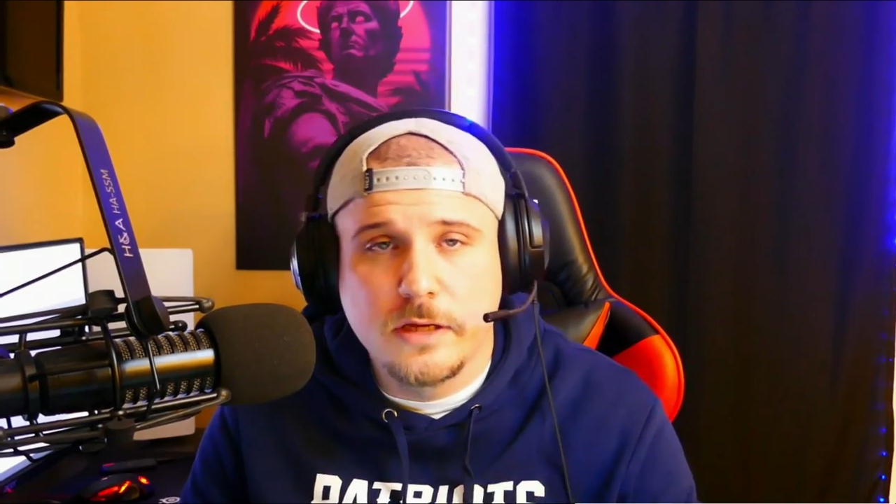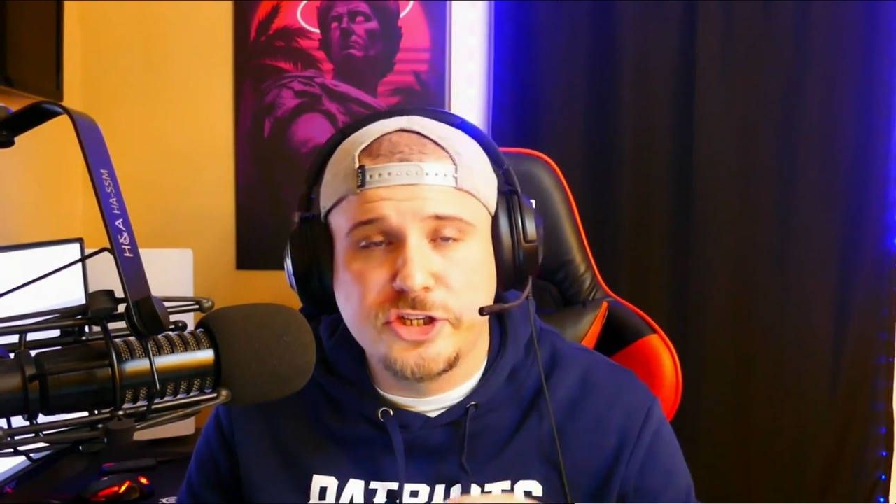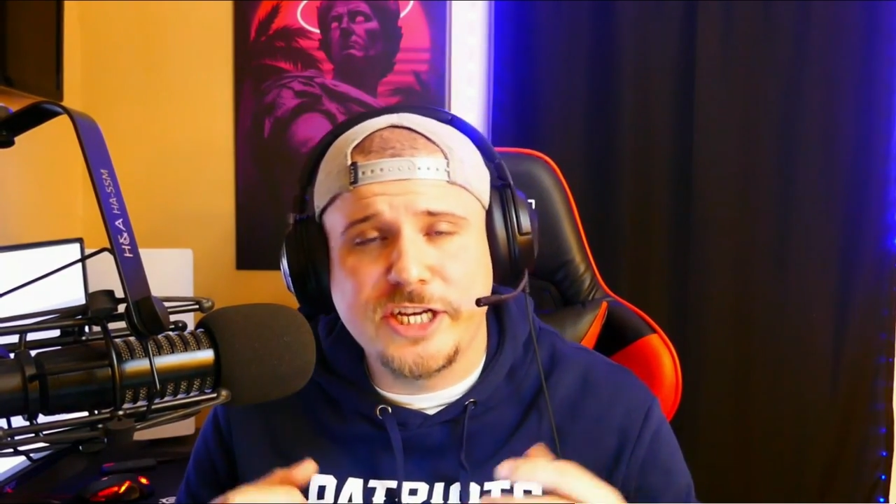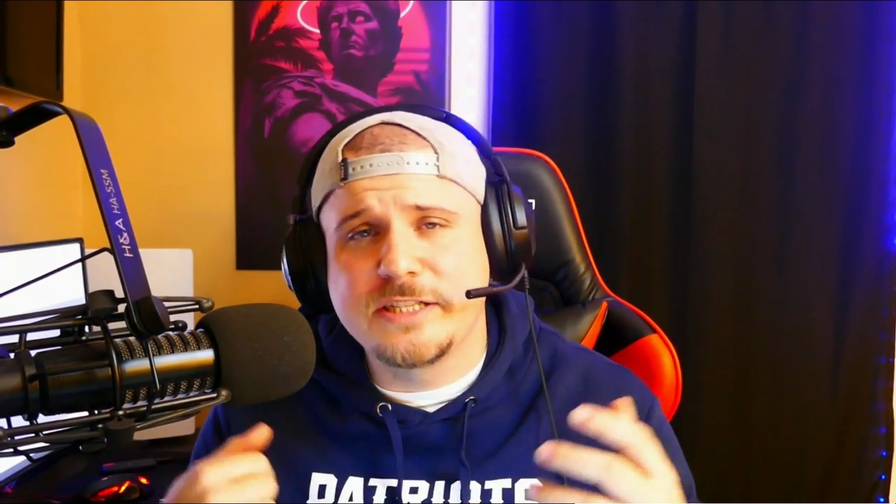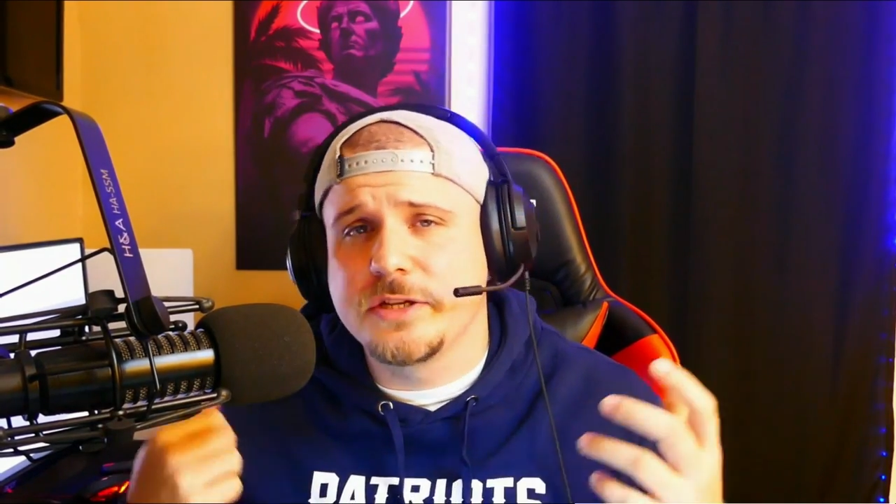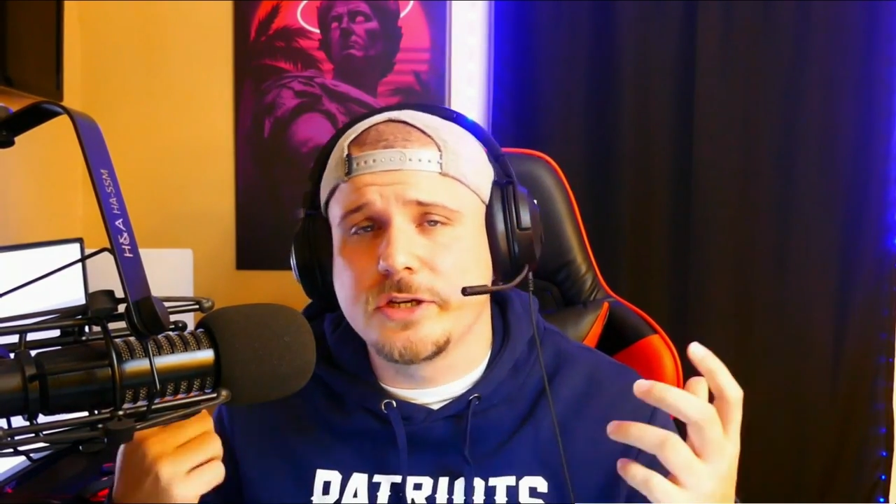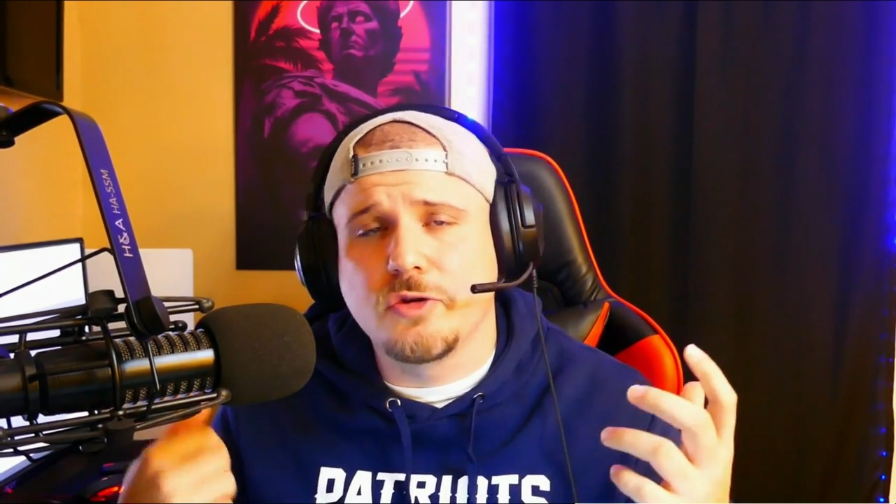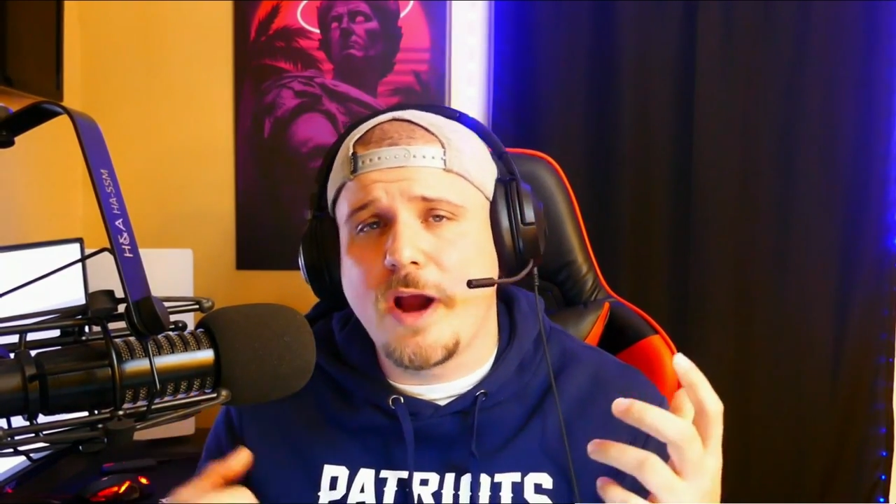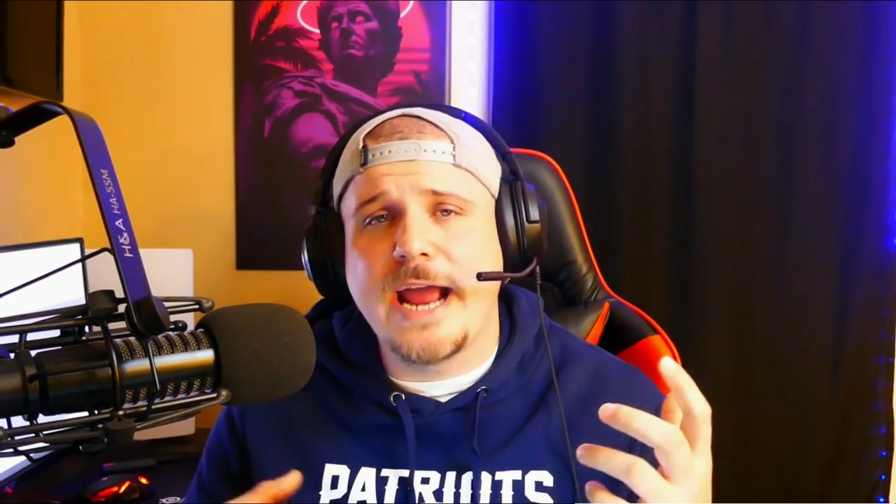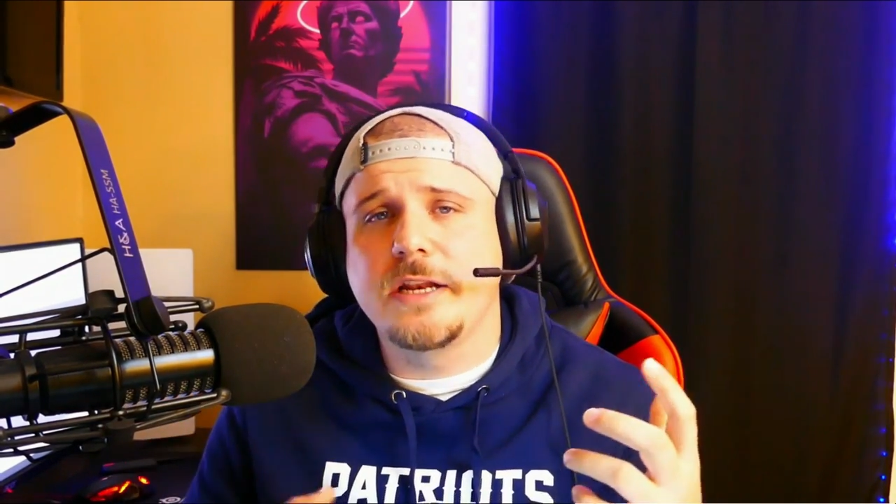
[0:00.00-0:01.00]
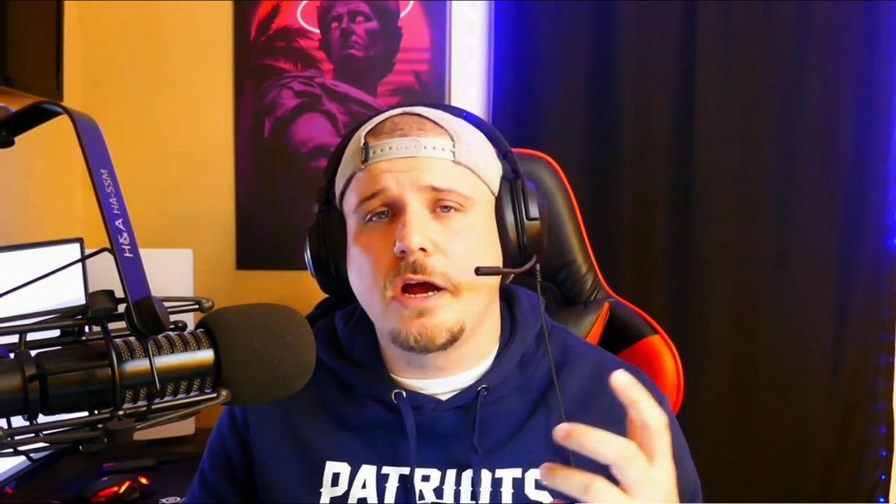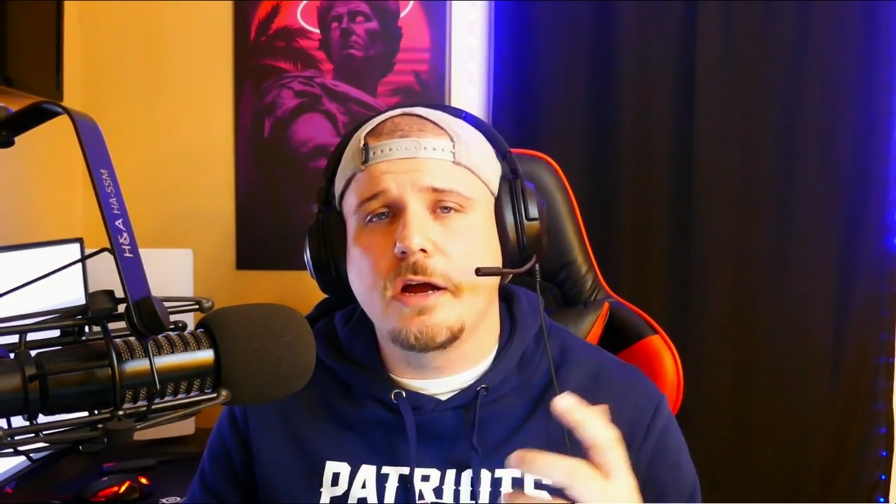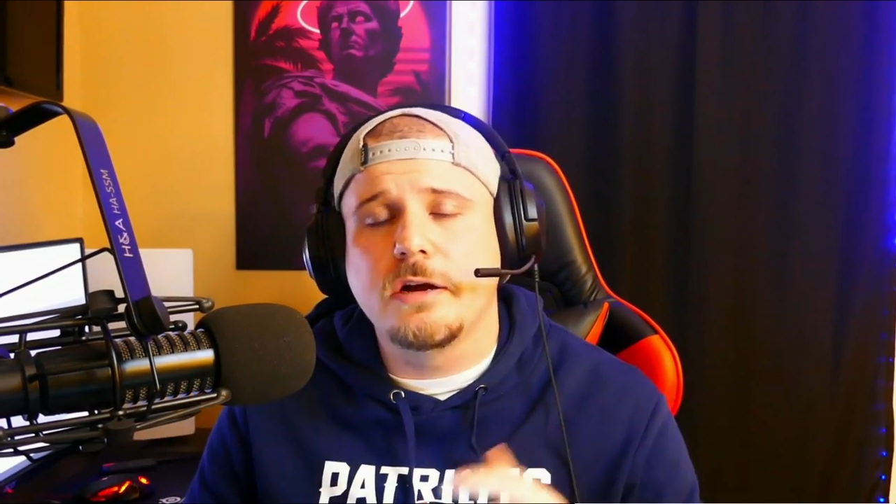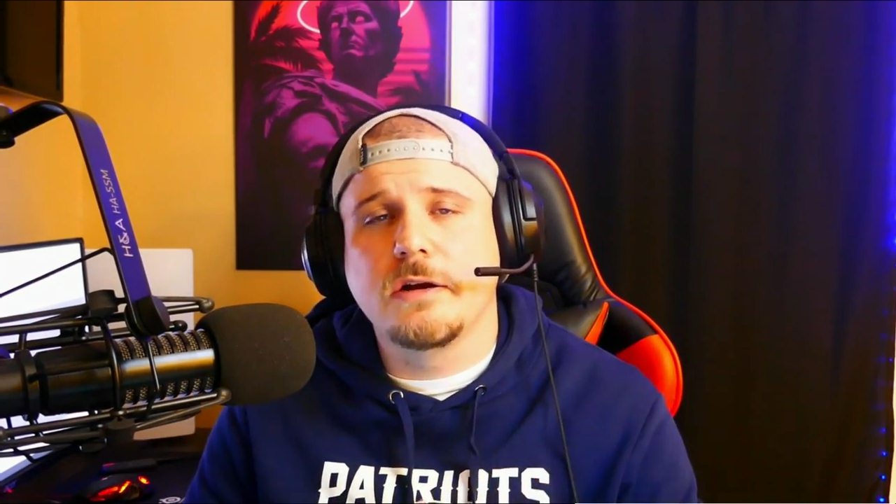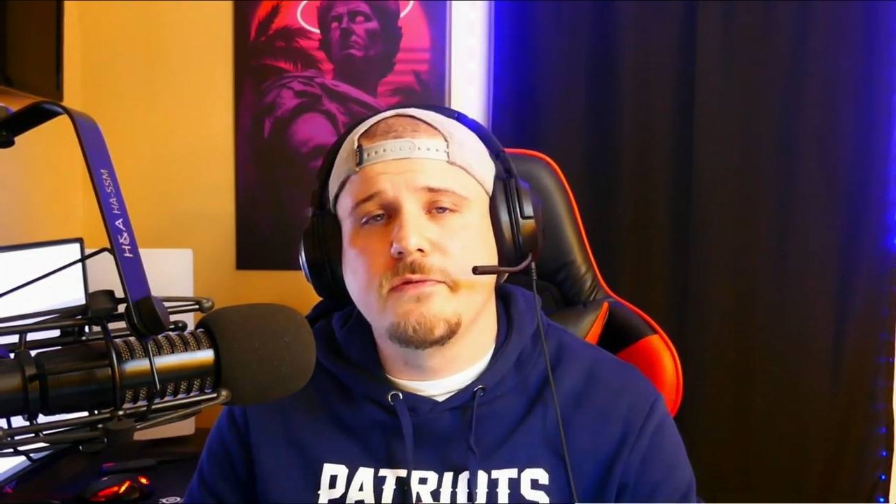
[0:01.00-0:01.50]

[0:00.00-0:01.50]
She's the granddaughter